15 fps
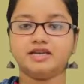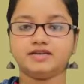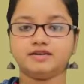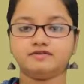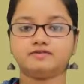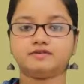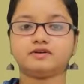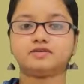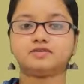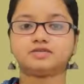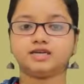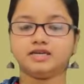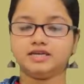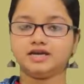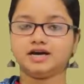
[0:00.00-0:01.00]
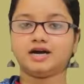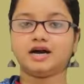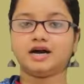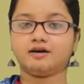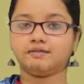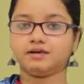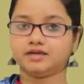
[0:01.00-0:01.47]
reversed in the
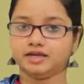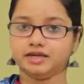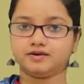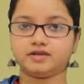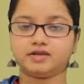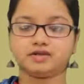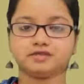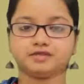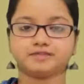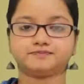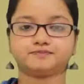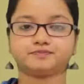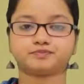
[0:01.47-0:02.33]
urban areas.